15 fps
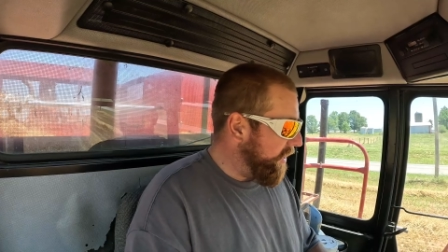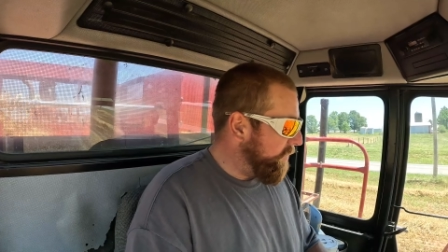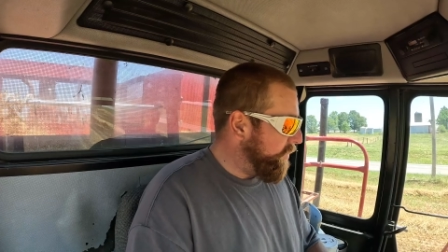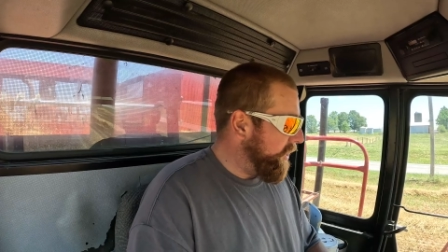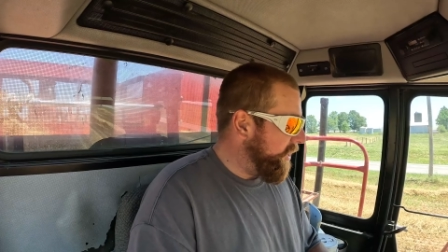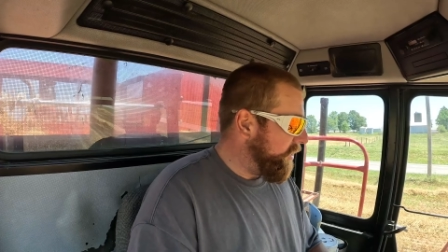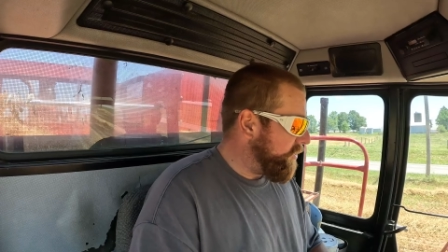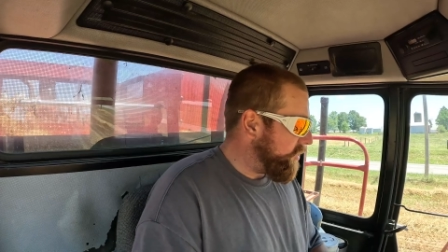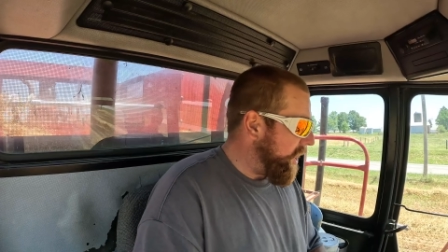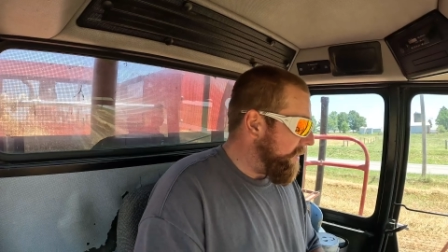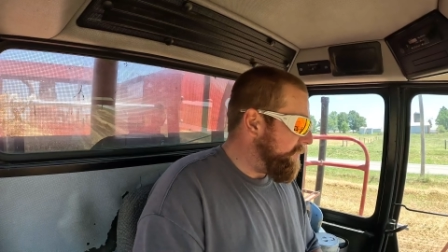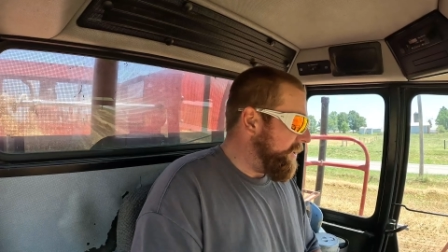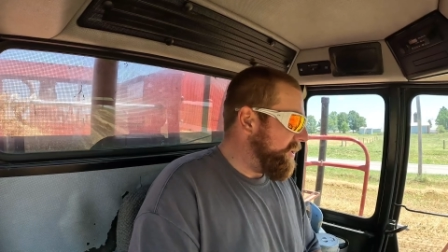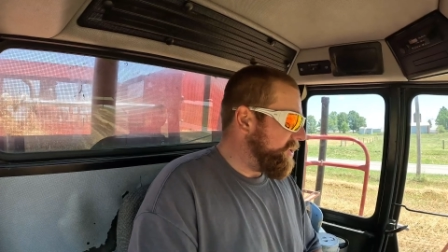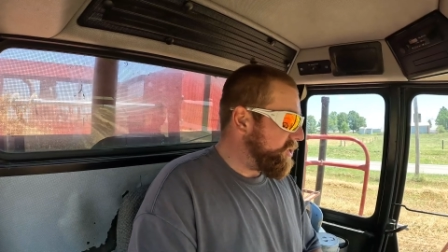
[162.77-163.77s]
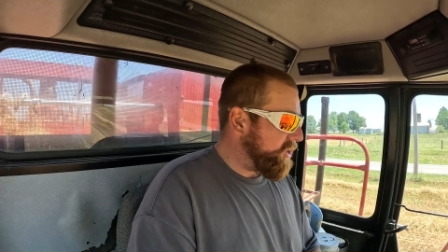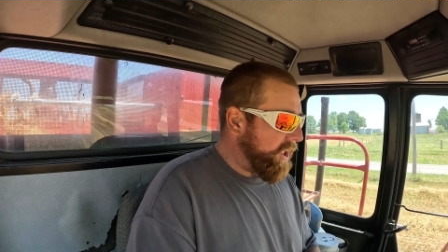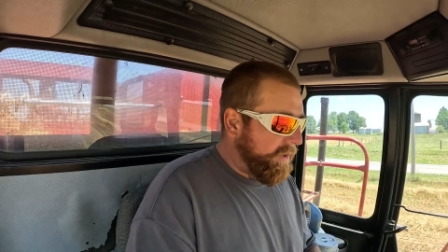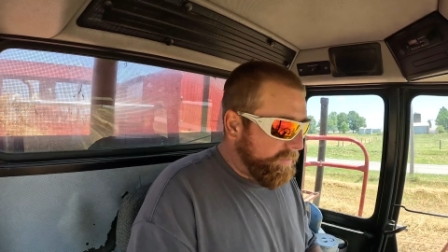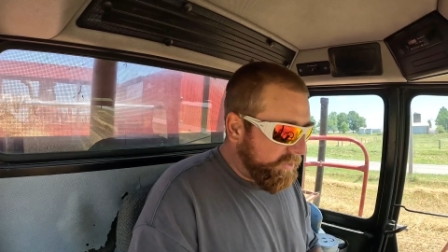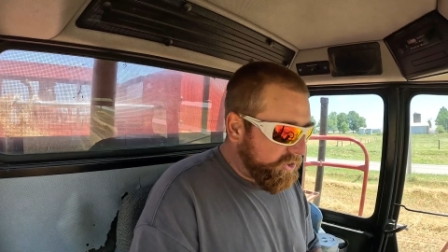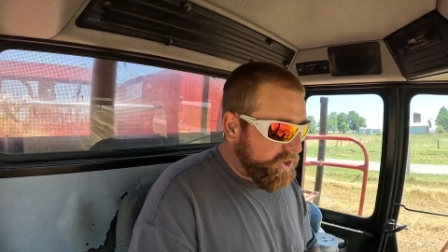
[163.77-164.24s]
and we are dropping the
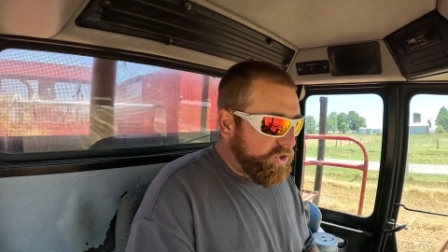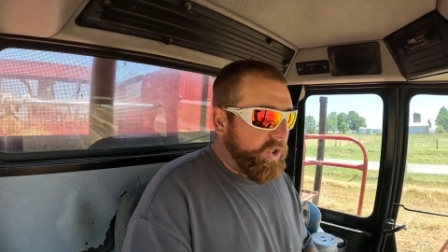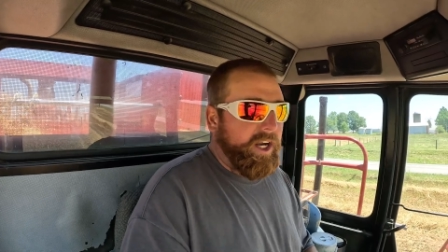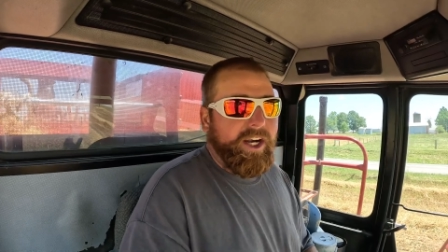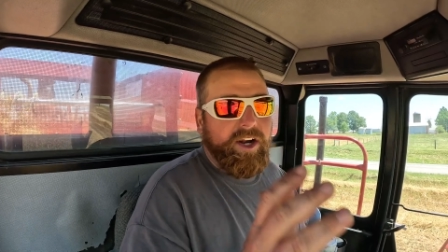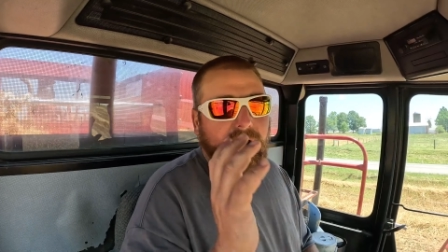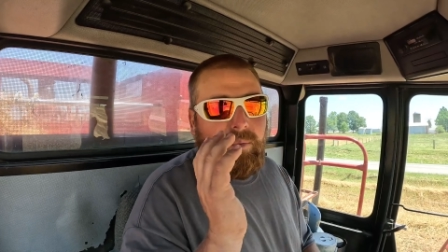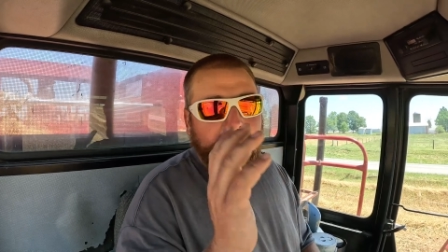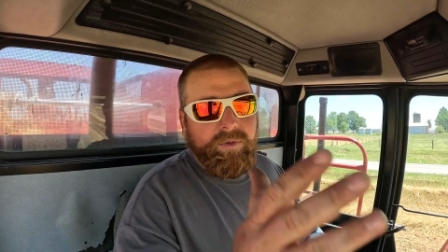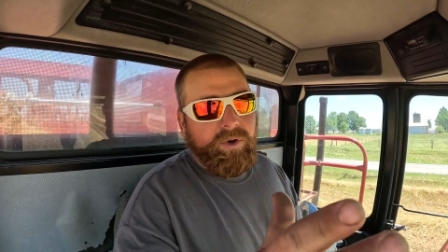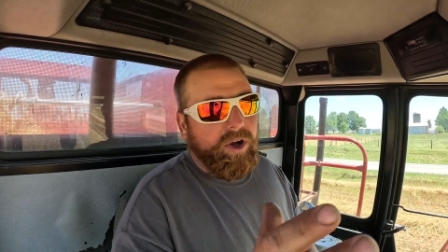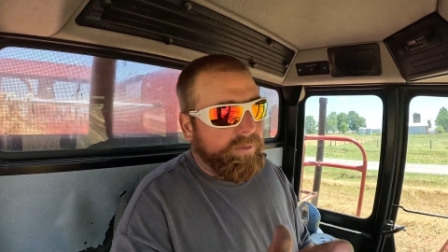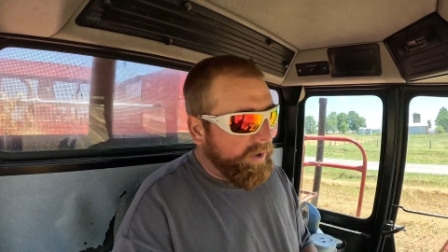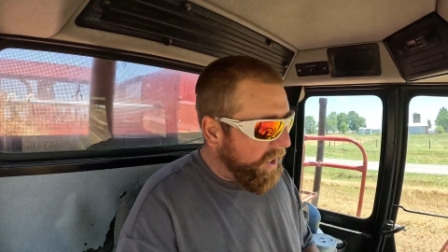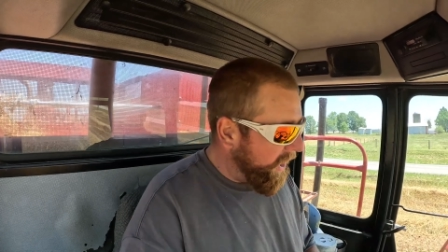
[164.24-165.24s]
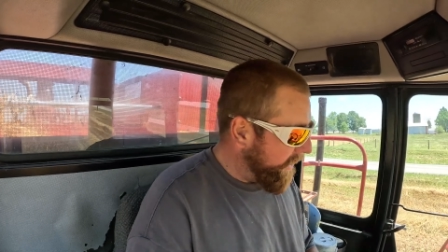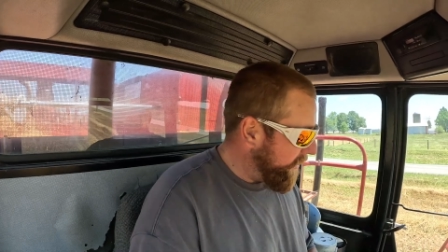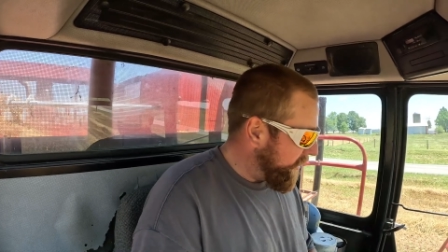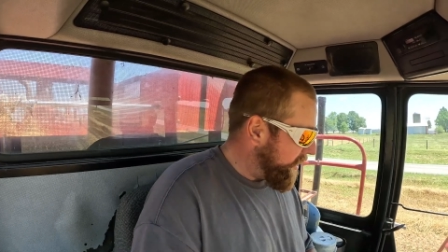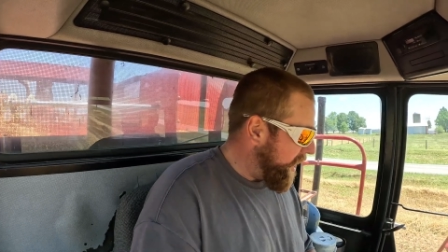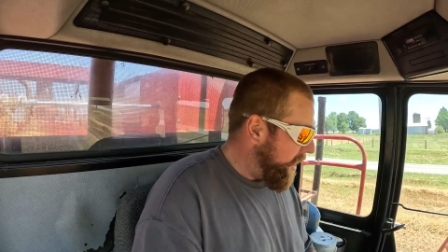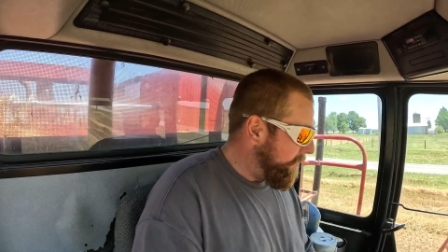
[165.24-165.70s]
stubble straight in a windrow
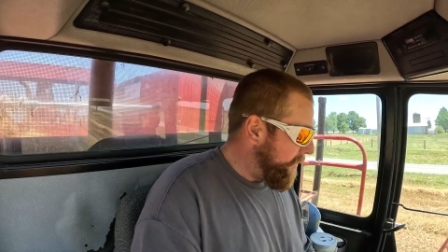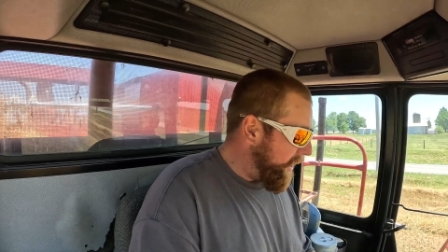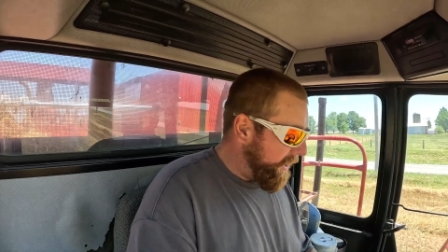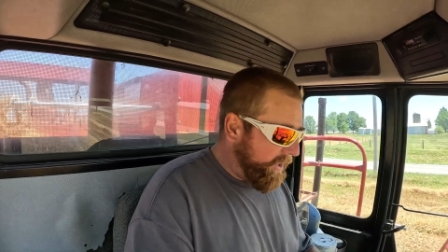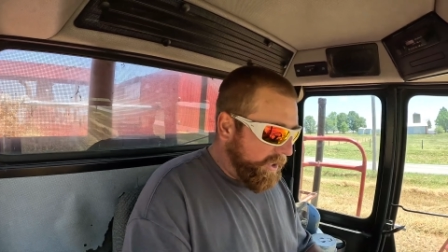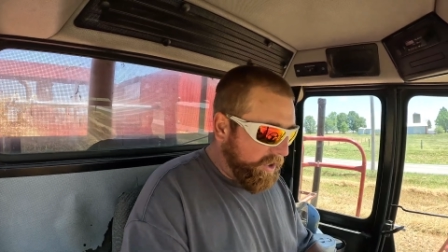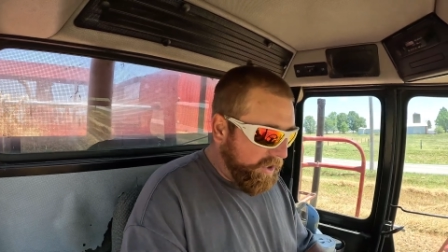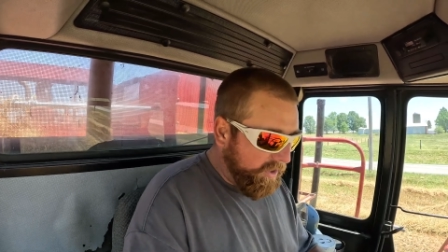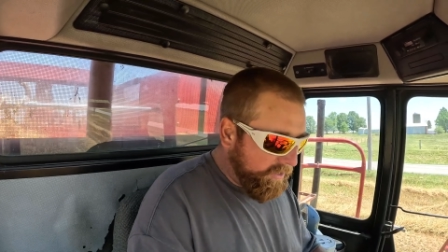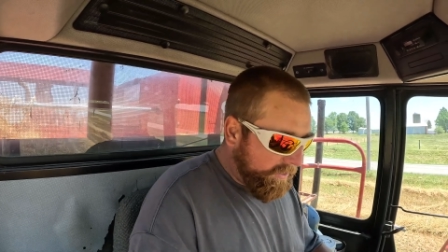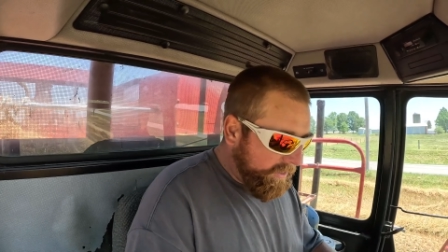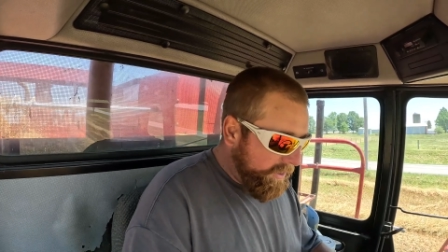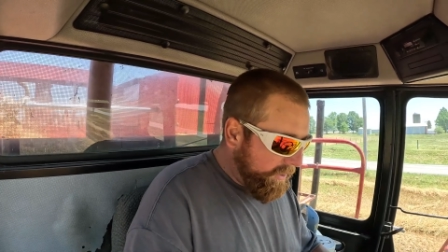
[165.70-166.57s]
behind the combine here.